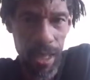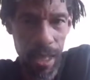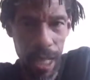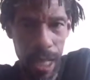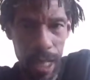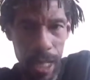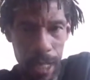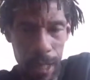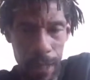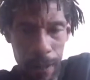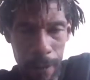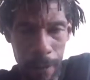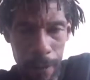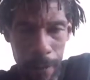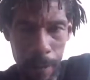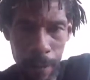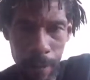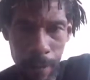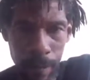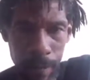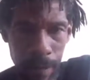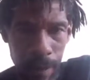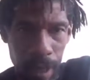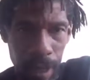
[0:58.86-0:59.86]
it.
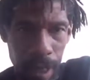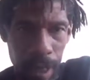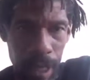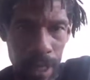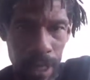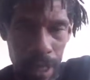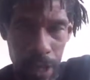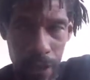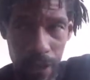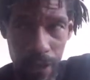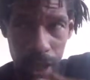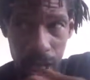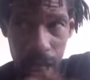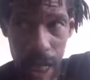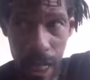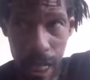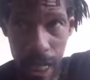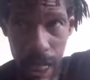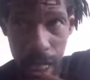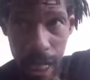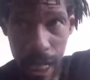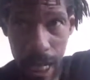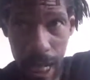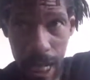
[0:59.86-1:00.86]
There's an
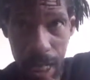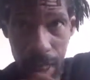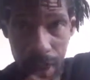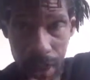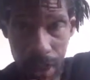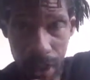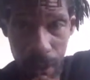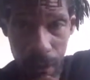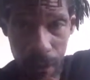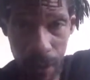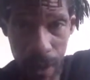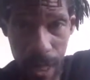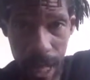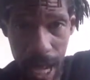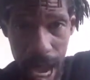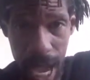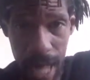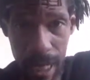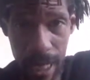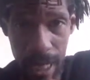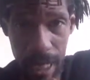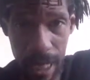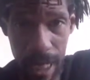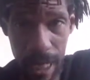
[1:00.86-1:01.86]
unconscious
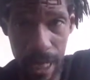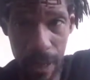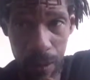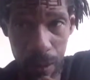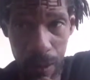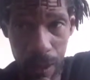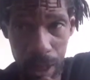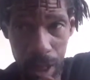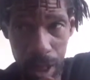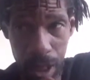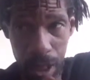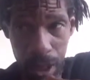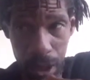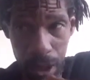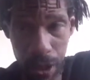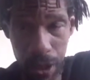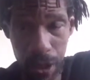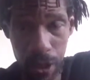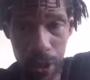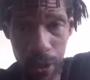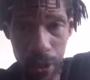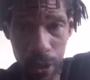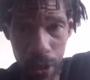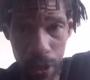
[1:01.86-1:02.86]
reality within
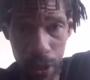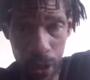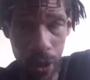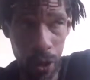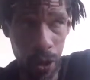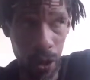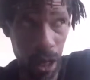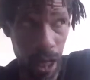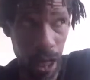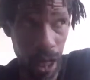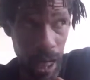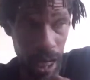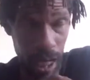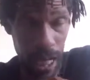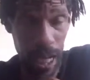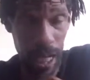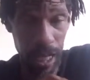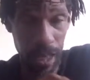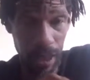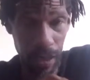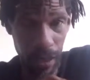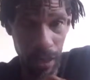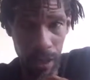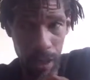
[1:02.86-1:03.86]
you, or an
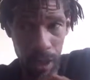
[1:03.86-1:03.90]
unconscious